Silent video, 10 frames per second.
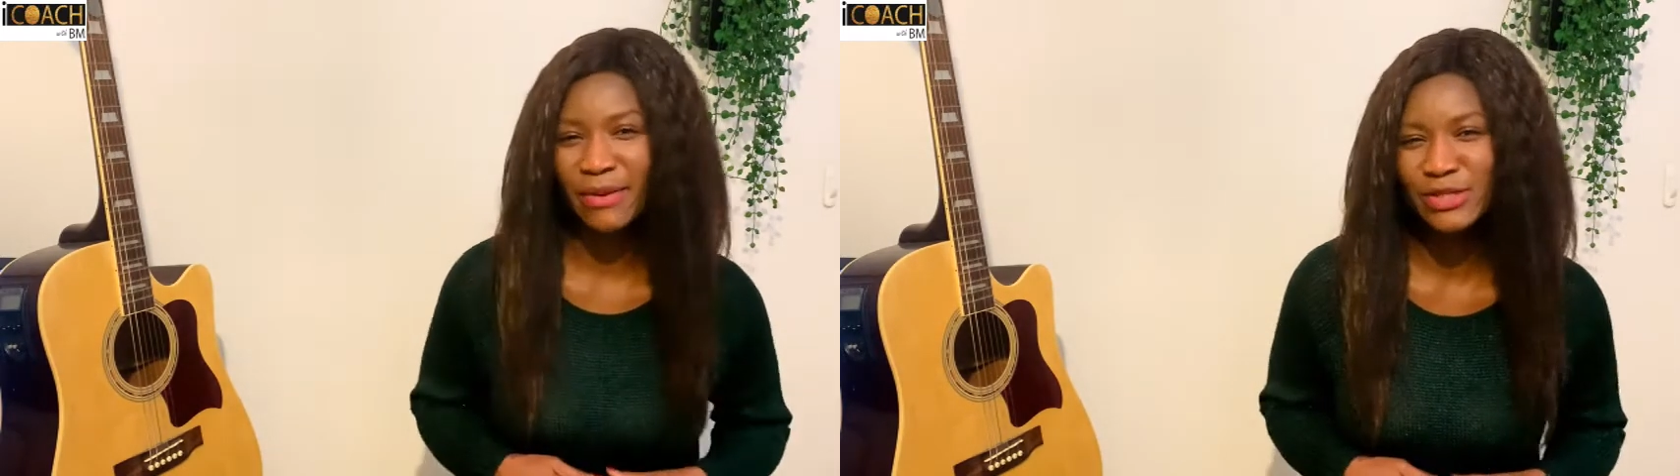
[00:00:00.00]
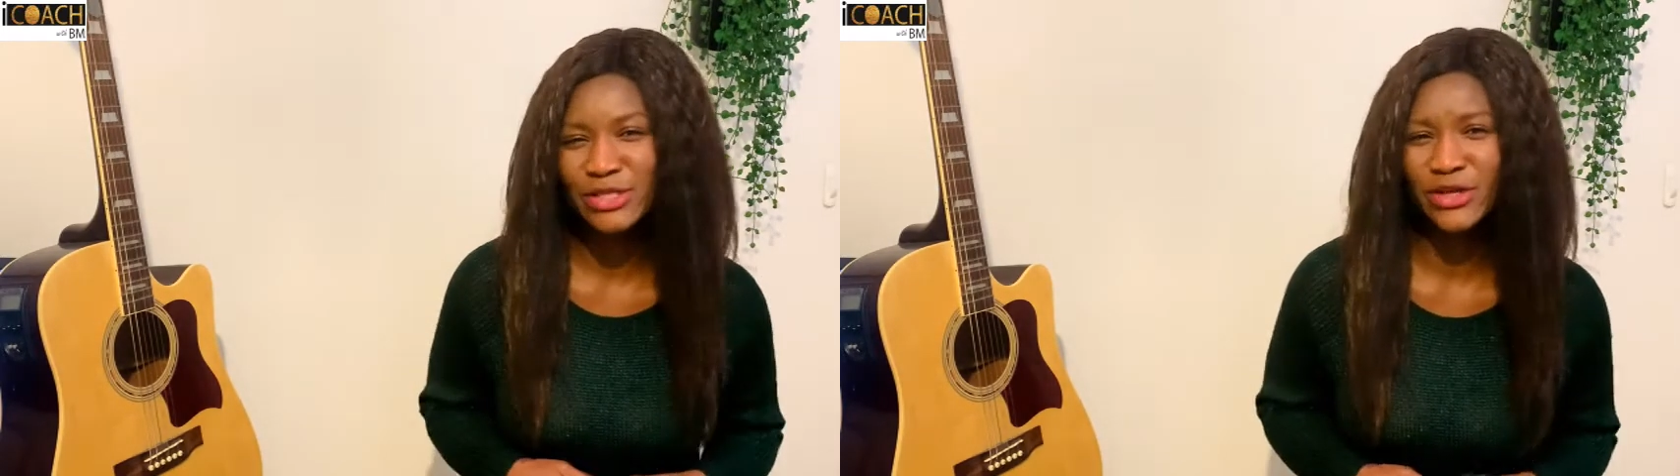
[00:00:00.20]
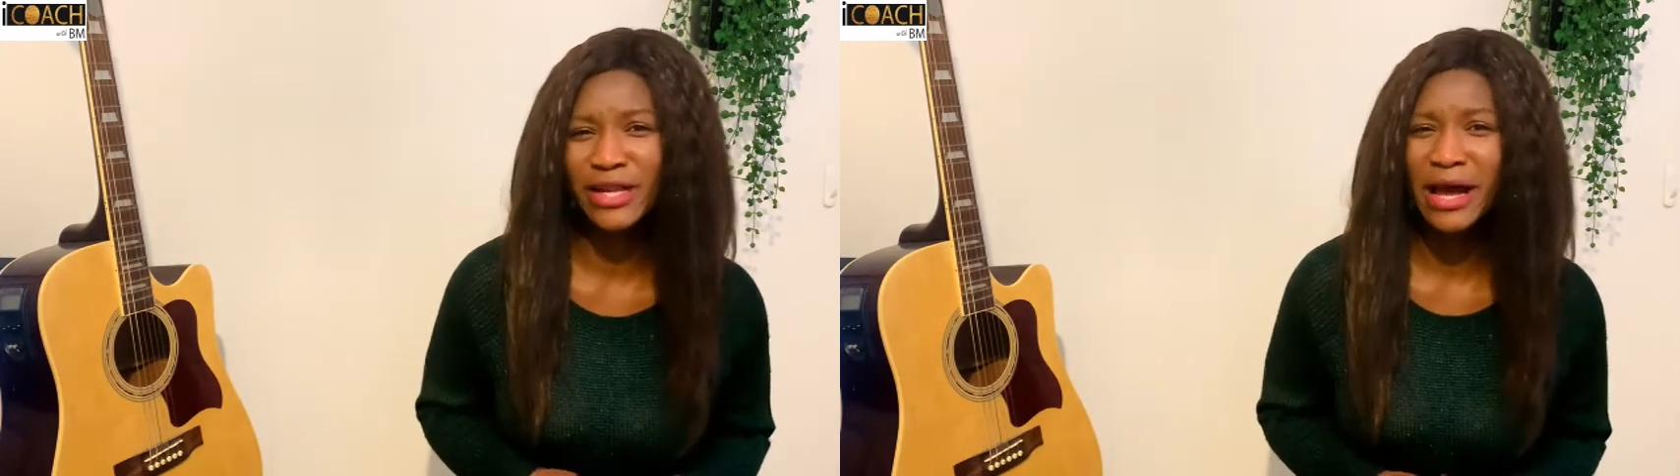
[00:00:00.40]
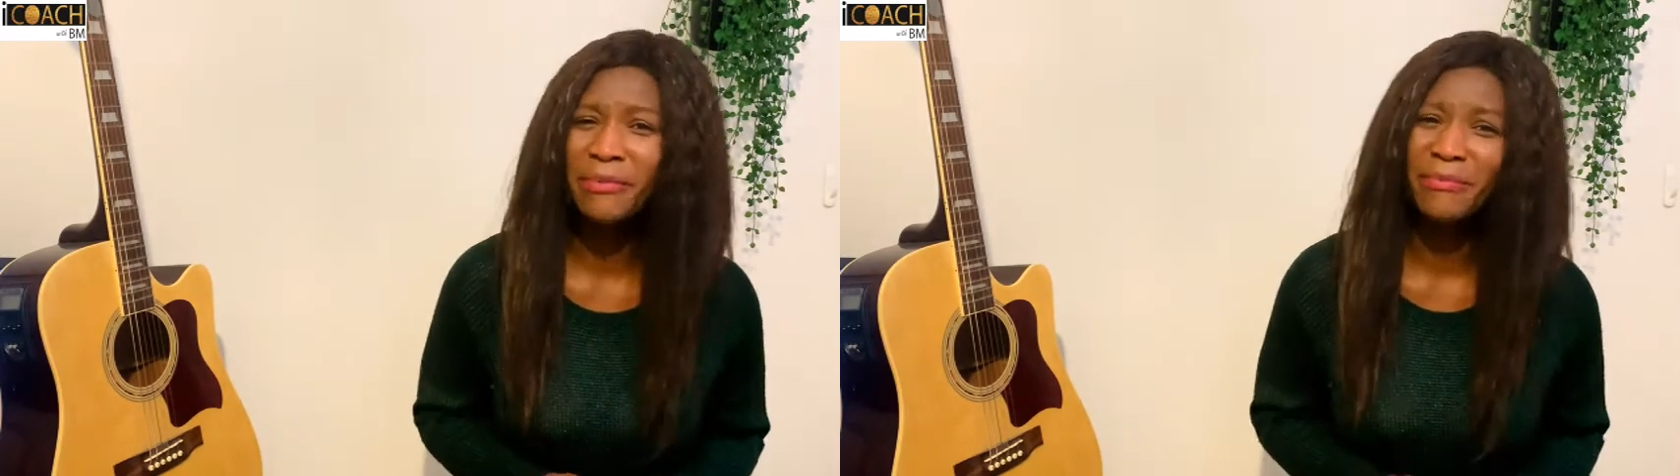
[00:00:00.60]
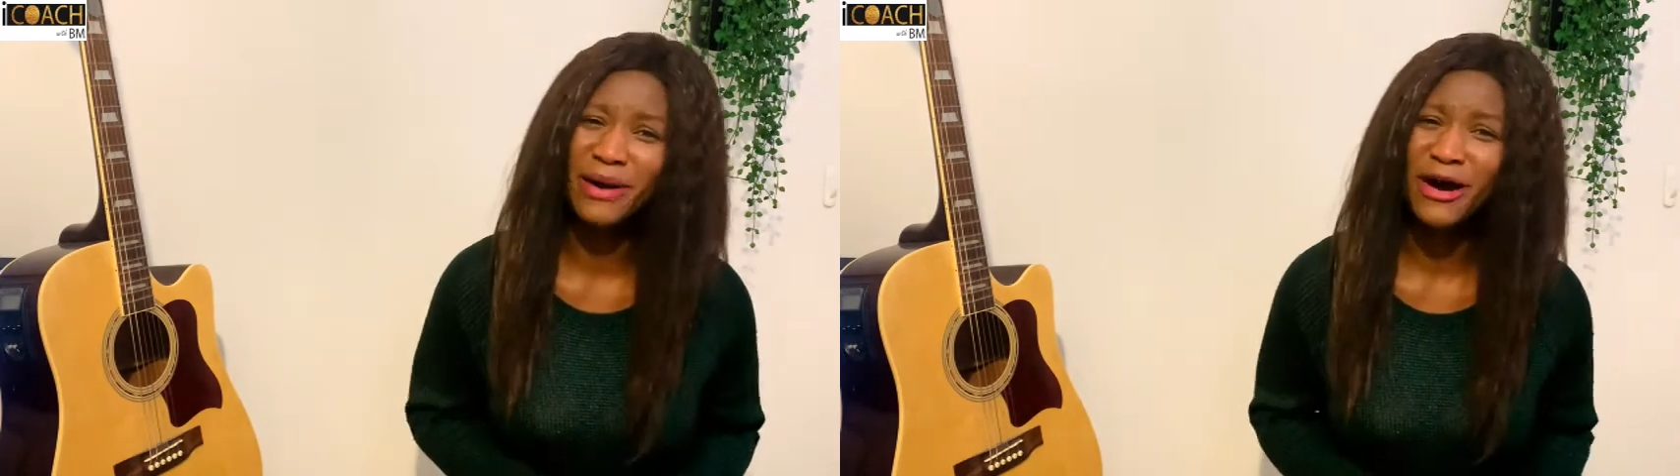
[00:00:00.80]
episode
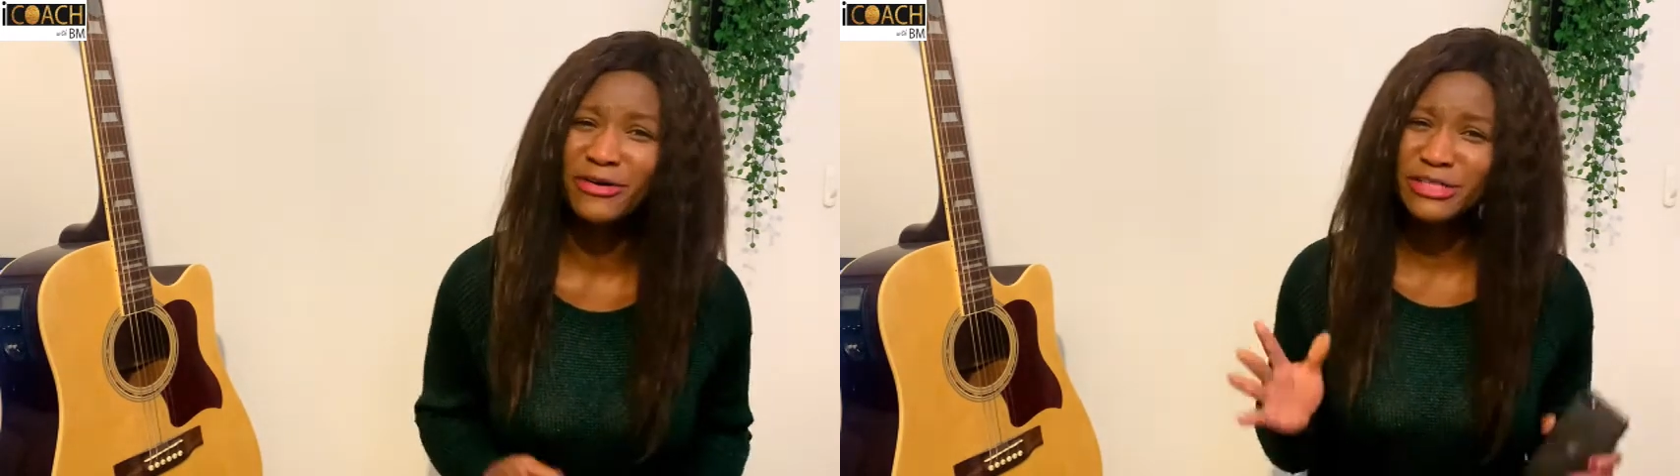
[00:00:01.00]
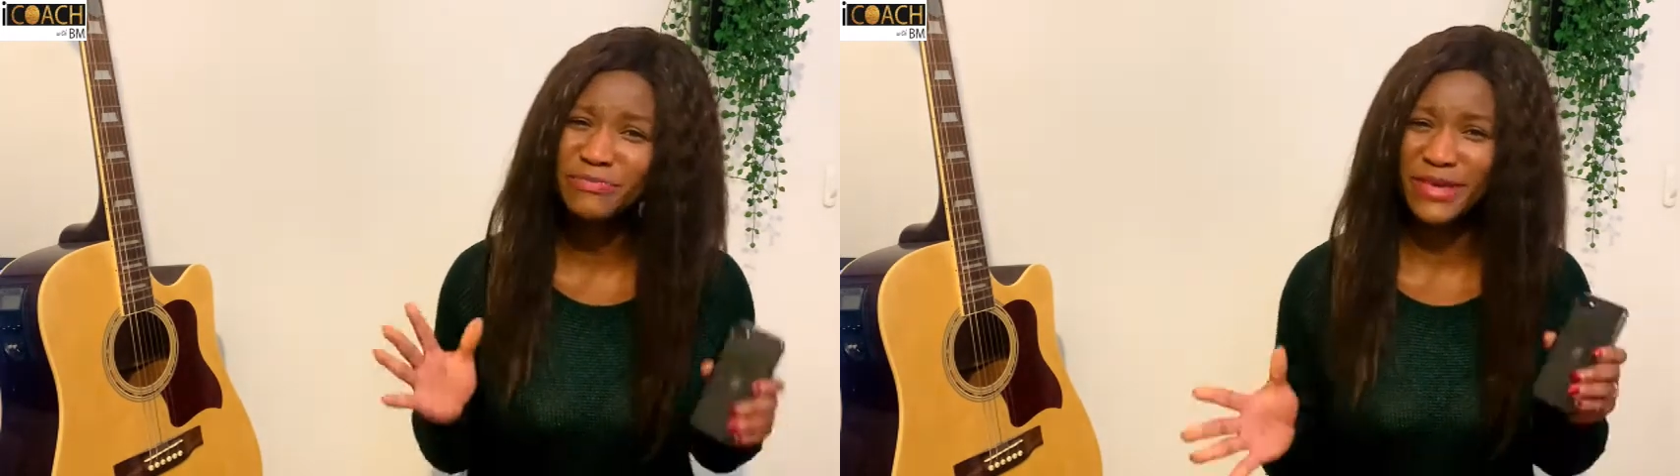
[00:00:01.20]
about